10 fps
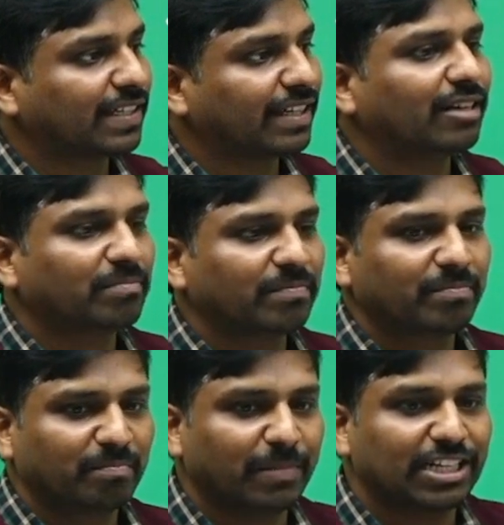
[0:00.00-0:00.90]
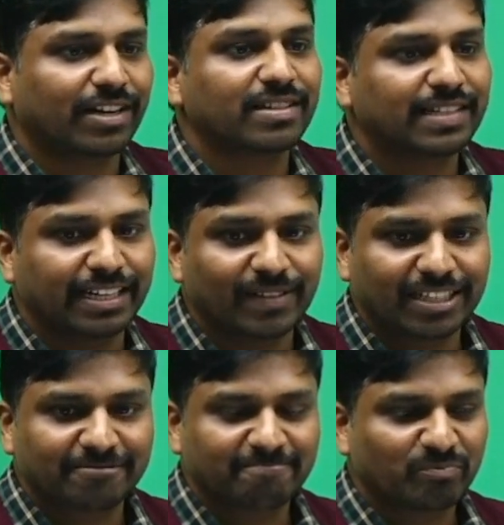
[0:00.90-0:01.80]
there? By chance, anyone?
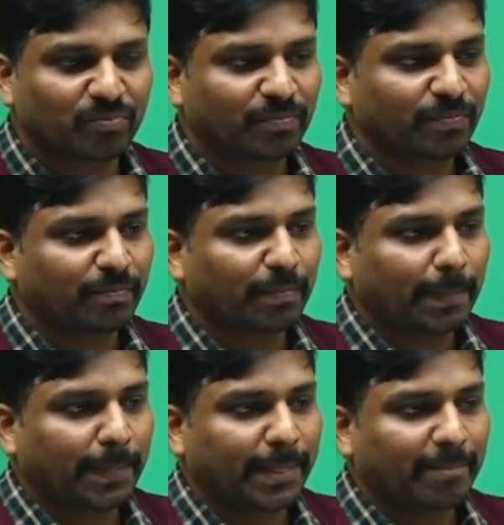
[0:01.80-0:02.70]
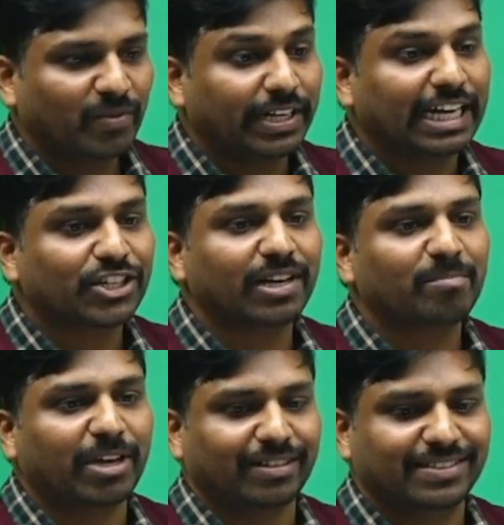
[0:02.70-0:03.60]
National
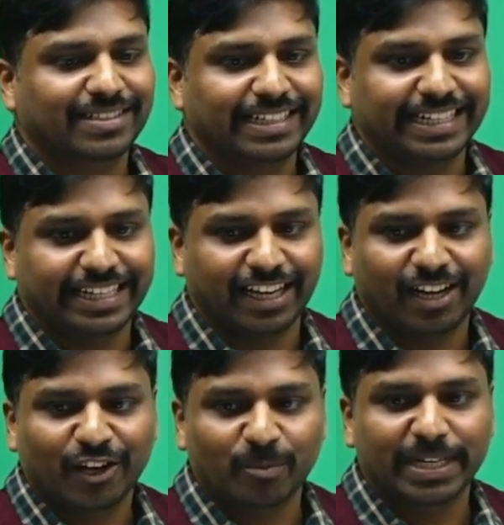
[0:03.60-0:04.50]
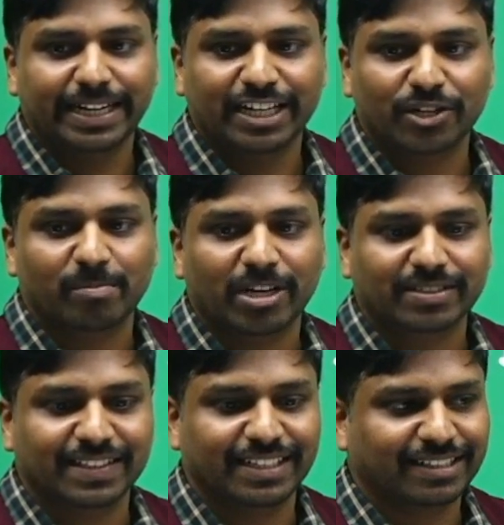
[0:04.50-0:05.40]
parks in India. How many national parks are there?